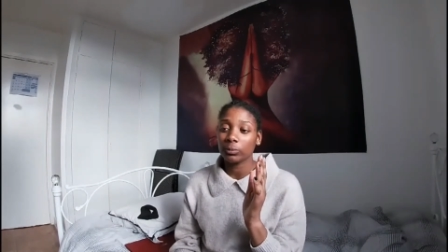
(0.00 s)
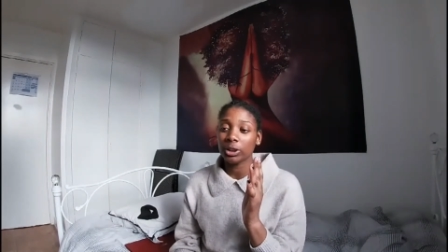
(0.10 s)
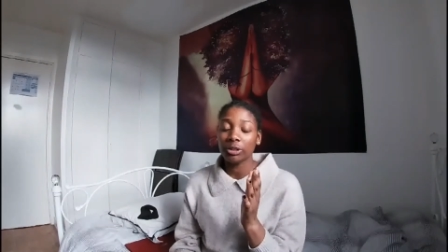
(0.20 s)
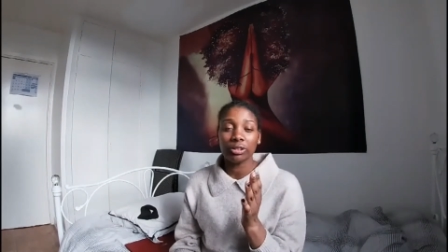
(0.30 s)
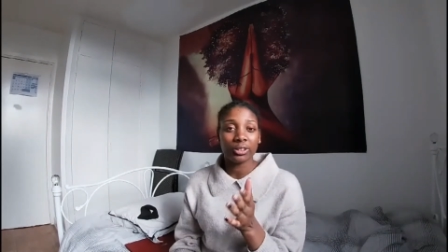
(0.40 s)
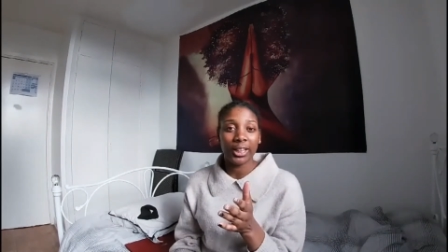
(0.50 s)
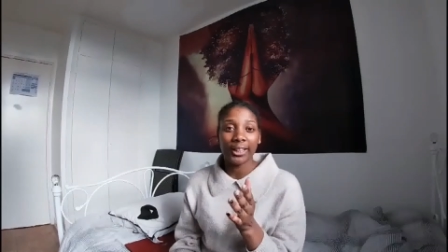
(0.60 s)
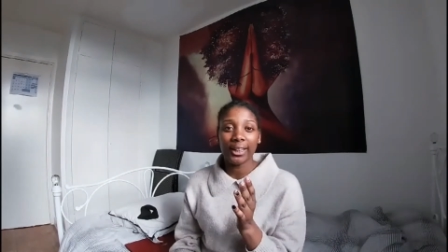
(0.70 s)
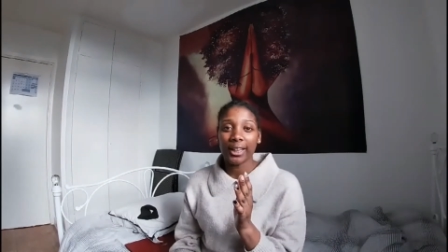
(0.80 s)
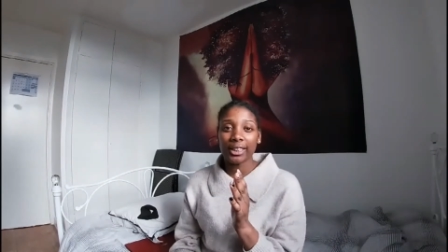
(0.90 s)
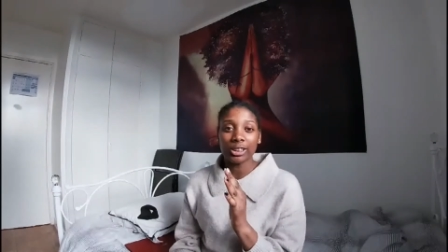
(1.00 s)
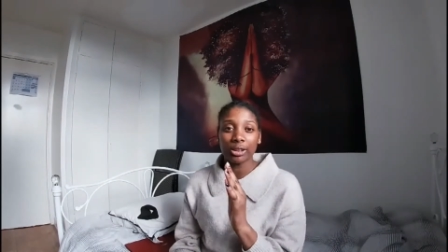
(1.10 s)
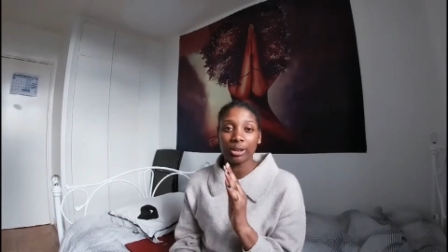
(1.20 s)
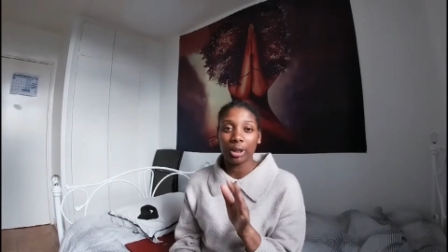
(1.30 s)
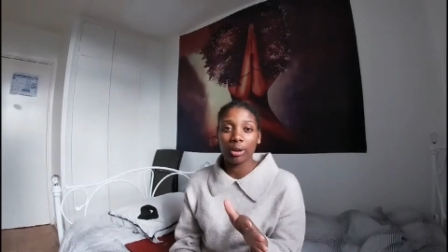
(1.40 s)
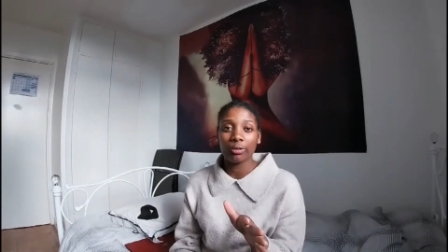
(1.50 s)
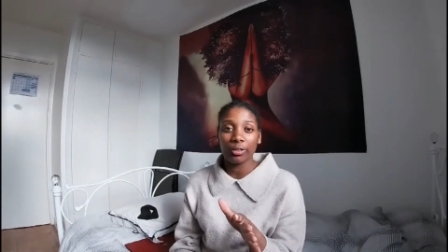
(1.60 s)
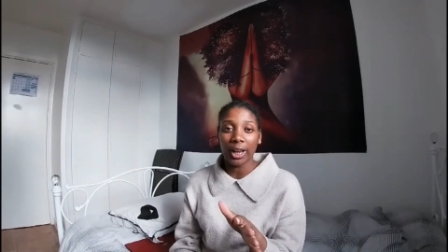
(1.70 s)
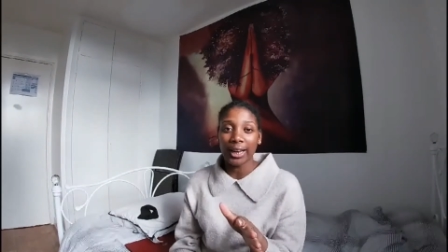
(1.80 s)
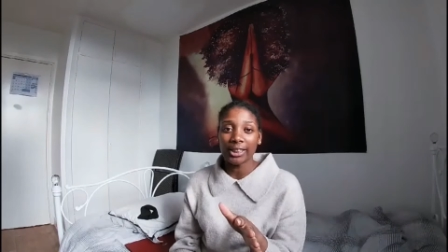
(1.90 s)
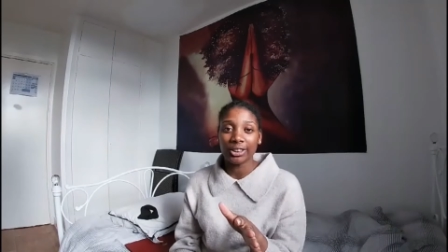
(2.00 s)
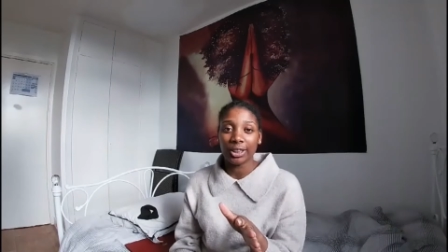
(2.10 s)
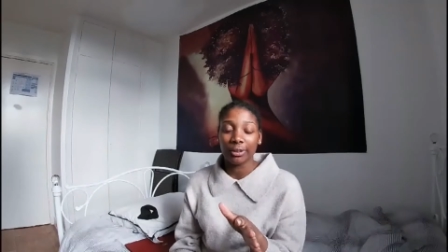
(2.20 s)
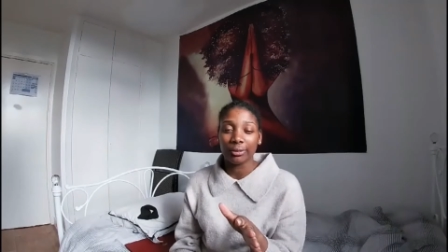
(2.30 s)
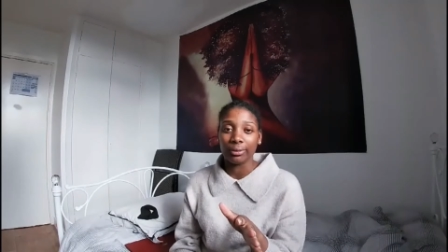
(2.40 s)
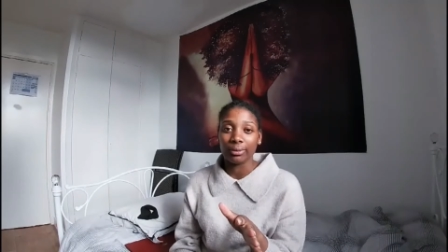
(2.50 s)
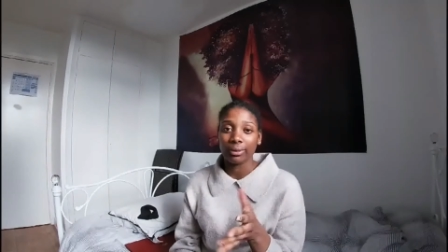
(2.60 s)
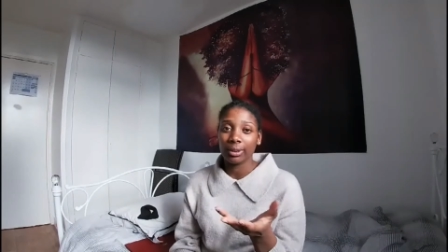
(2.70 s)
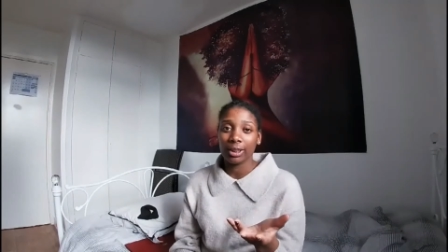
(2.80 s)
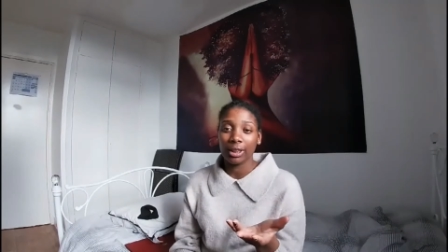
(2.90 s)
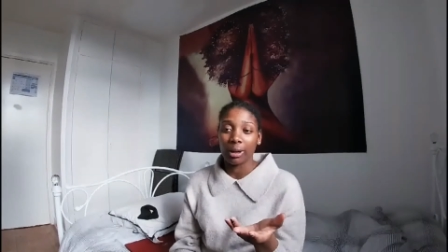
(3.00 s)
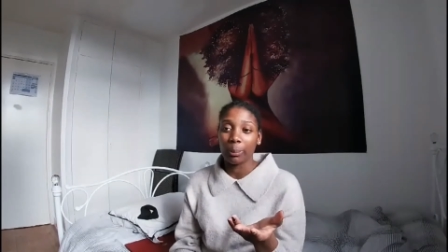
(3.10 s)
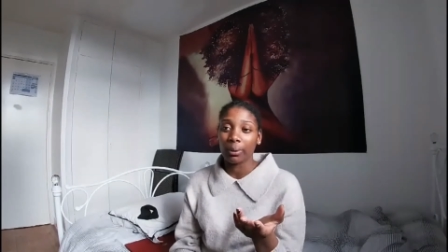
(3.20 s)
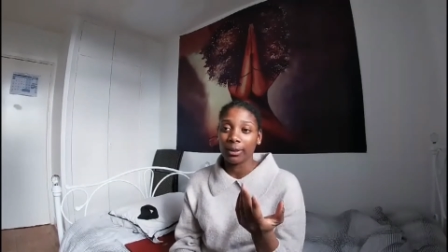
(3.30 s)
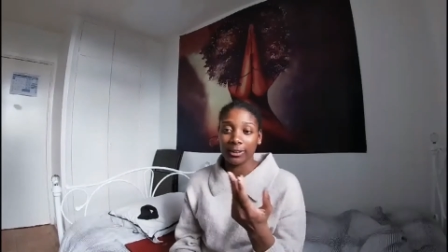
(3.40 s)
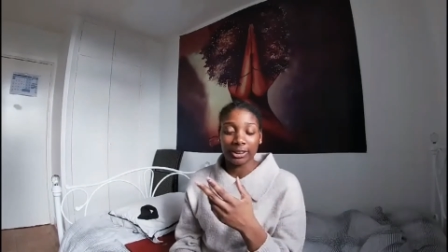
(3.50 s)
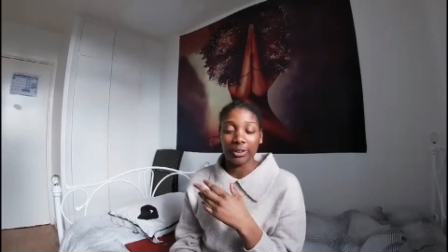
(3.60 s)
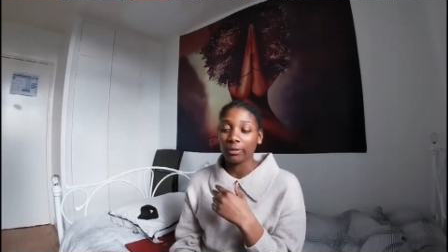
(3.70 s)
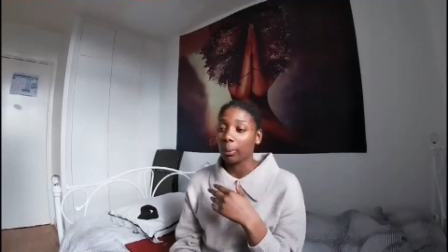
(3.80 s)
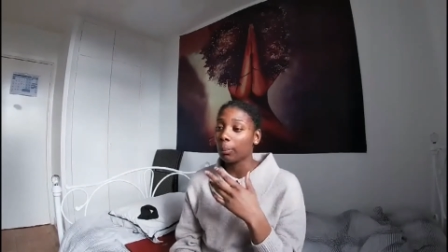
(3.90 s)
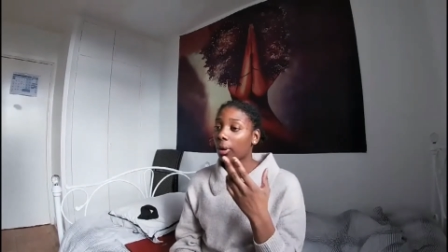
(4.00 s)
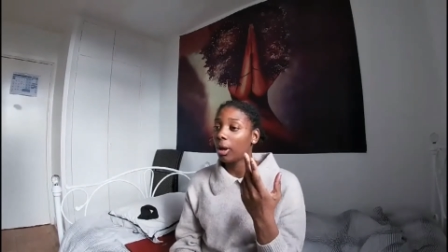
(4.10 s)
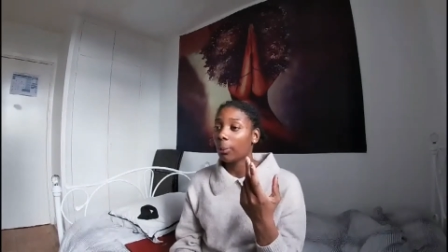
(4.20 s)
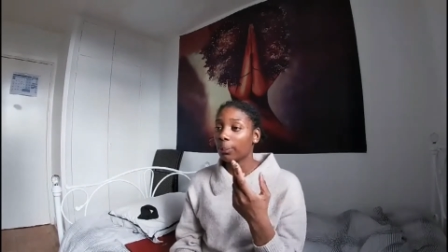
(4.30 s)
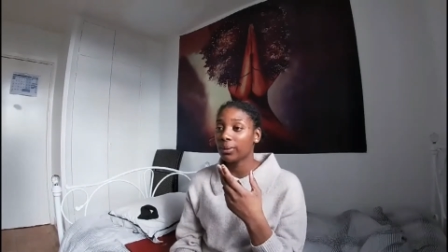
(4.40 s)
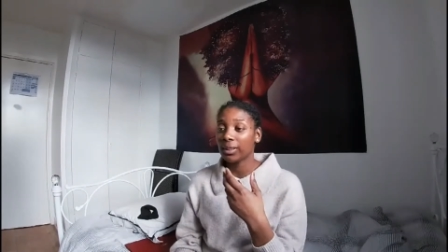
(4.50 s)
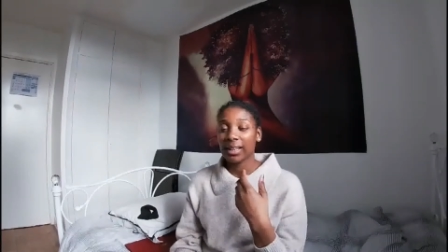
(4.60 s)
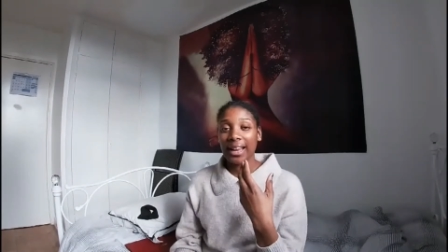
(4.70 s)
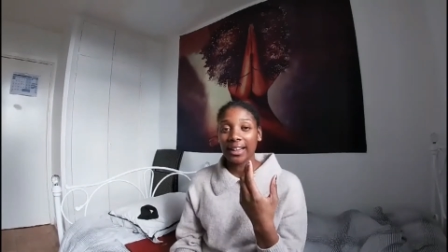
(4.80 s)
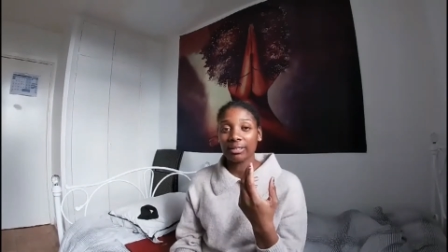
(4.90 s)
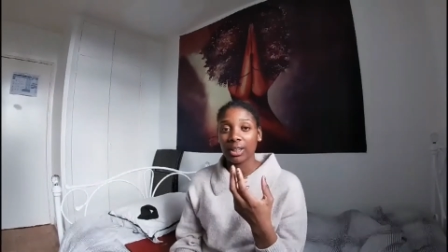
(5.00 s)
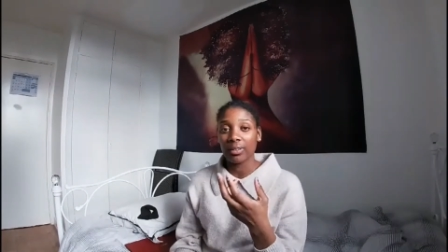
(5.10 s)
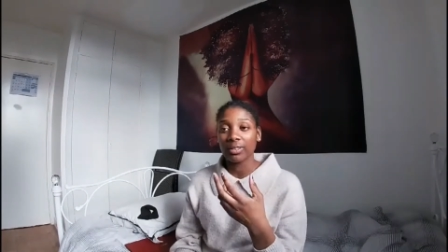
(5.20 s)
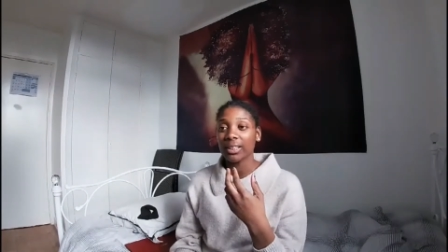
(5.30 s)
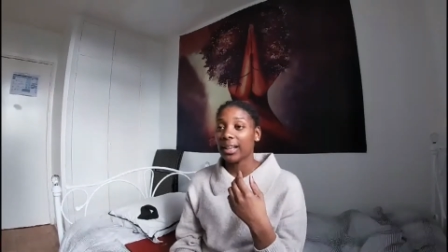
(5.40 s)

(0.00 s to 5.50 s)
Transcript: Ukraine is a no-flight zone, because of the bombs and aircrafts.